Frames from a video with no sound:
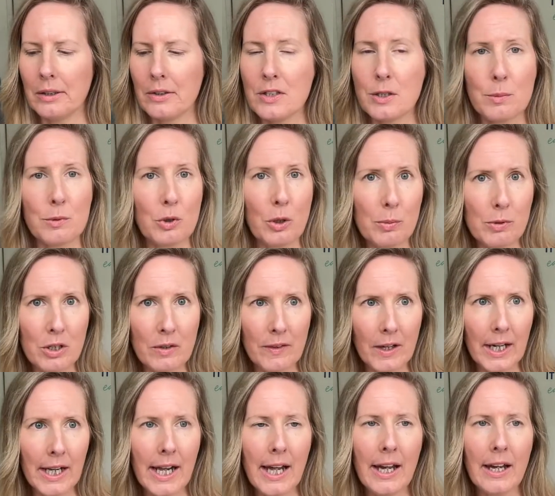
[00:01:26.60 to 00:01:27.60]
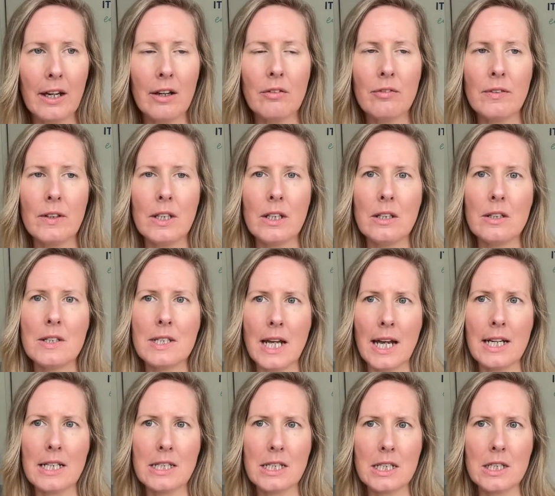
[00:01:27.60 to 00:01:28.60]
subscription that I have is
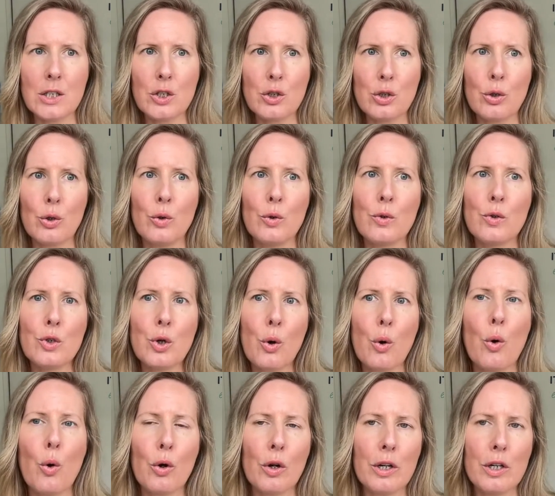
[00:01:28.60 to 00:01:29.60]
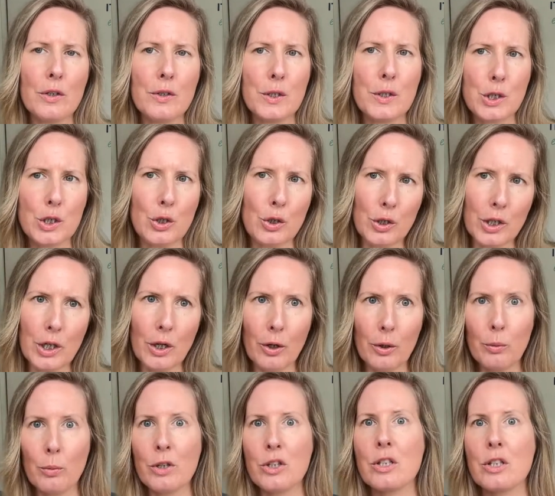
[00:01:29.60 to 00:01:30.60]
access to Talk
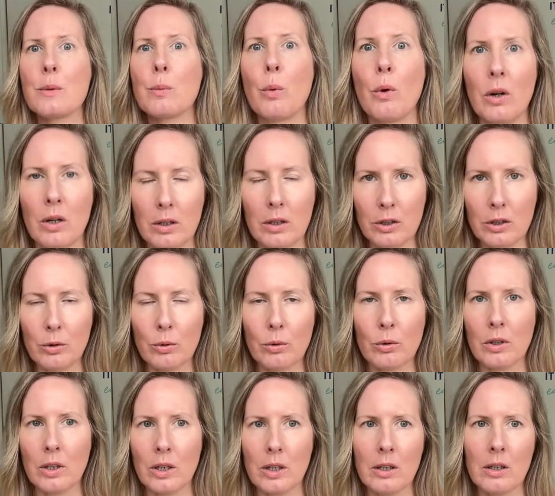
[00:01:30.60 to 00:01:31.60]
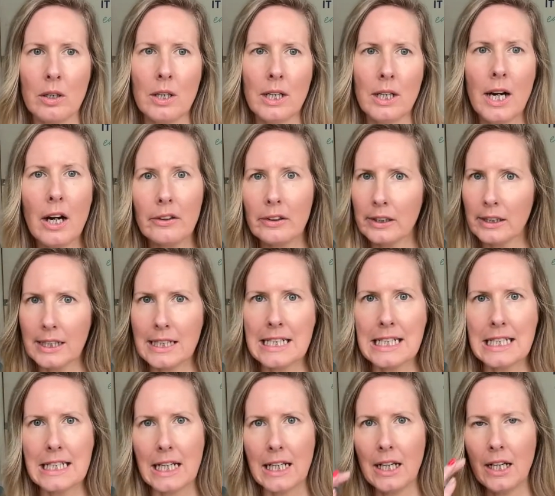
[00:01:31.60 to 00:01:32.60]
Studio, which is what you're currently
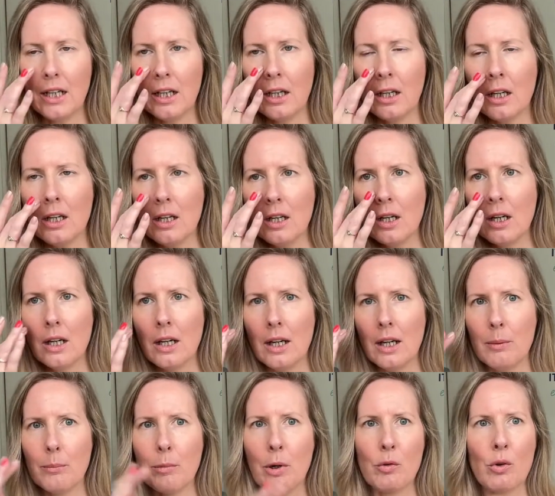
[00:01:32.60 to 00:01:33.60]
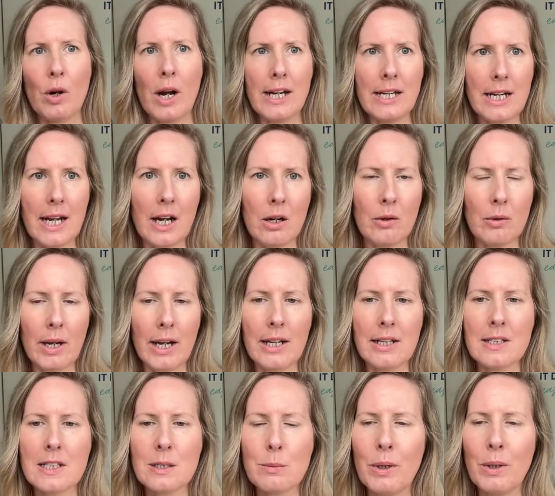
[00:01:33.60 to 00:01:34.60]
seeing right now
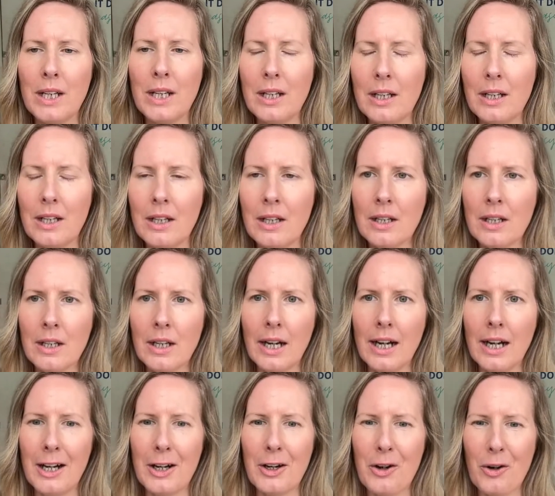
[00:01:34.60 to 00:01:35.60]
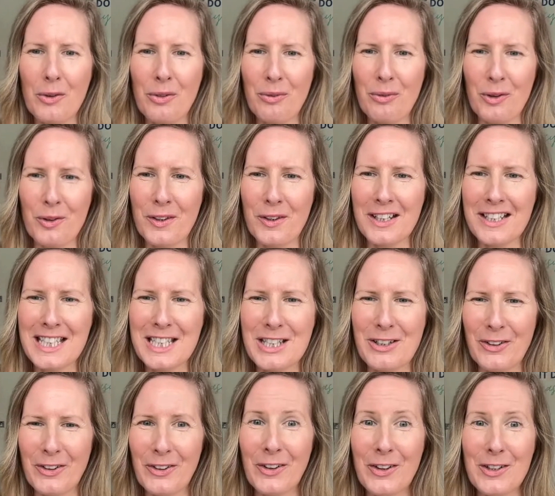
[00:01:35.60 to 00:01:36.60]
as we go through this.
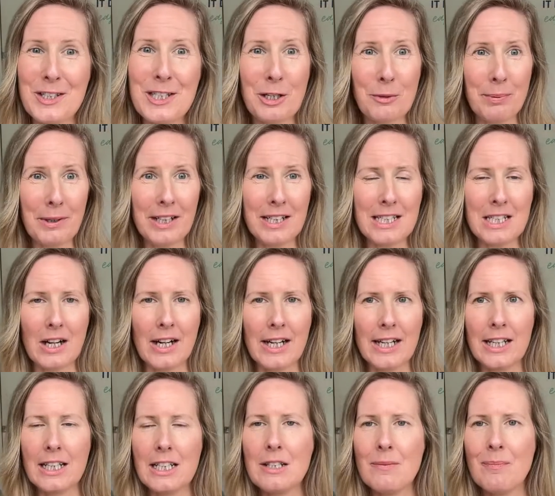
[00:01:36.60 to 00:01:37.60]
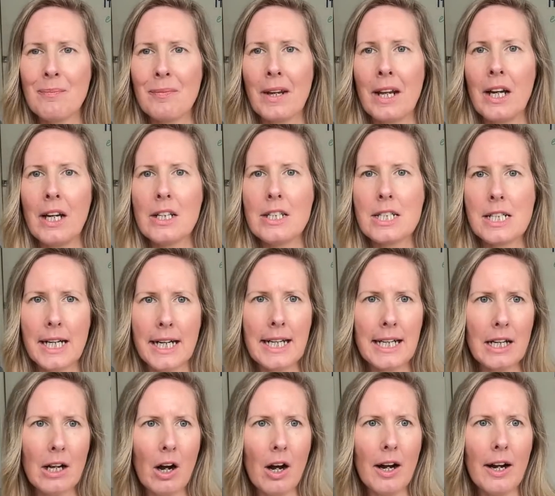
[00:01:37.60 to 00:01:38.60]
So, super excited.
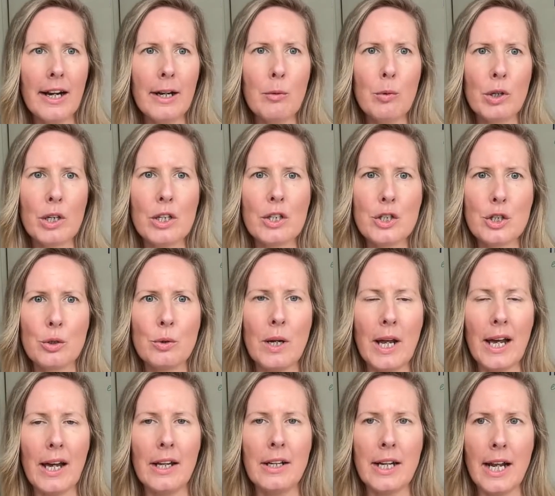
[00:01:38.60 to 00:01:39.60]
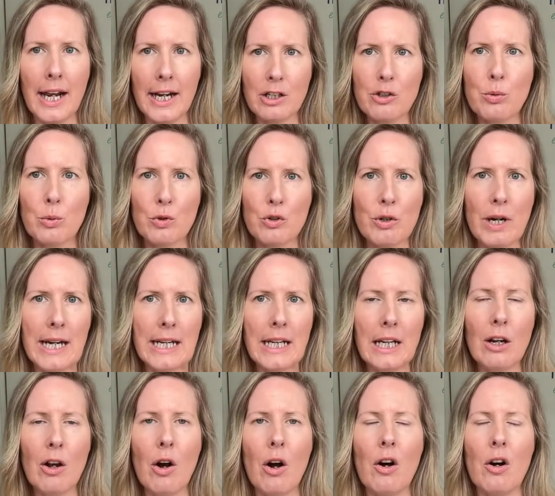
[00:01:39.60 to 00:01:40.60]
Today, I wanted to an actual
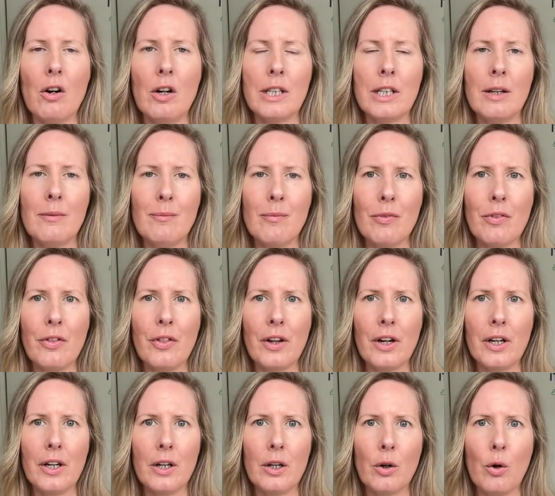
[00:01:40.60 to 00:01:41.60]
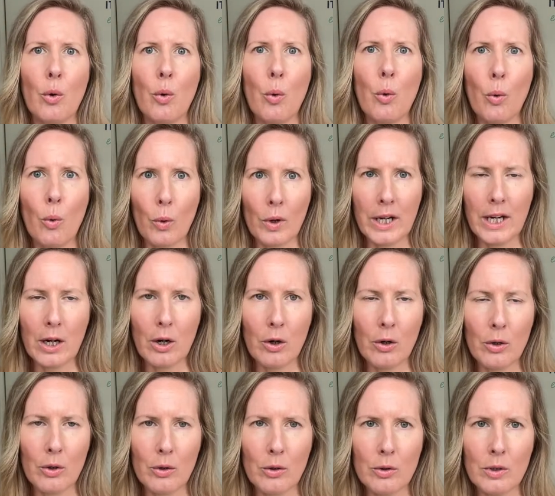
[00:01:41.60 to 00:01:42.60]
training on the
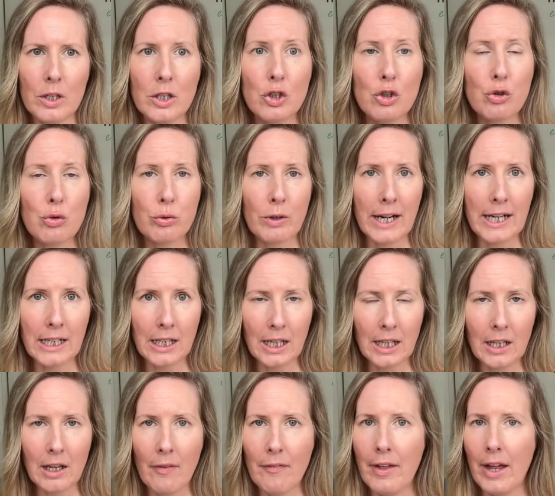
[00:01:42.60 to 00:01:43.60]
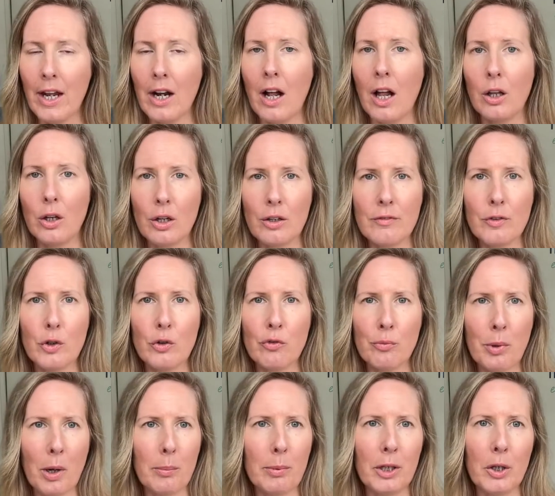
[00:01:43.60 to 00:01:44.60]
audio training that a lot of you have
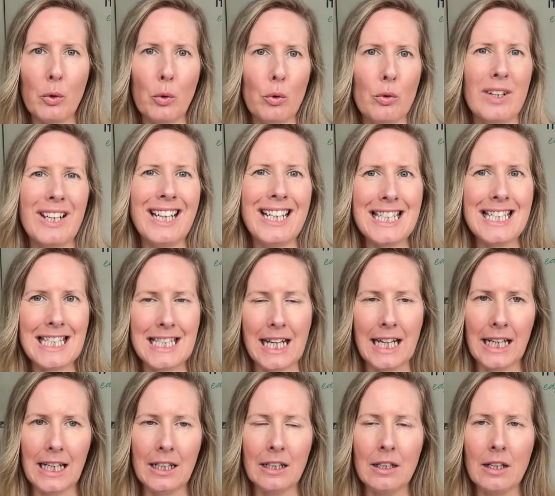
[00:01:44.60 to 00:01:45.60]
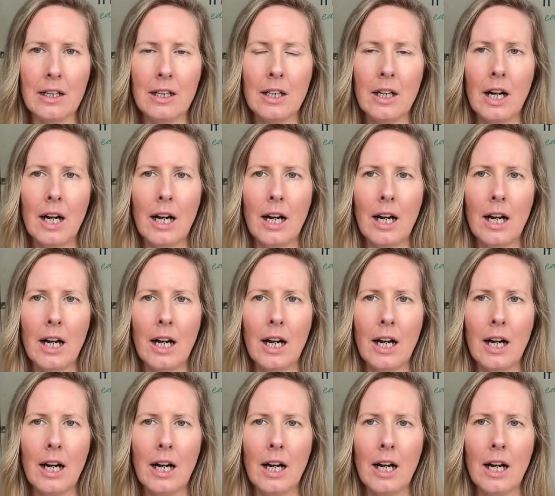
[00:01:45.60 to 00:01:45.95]
probably already seen.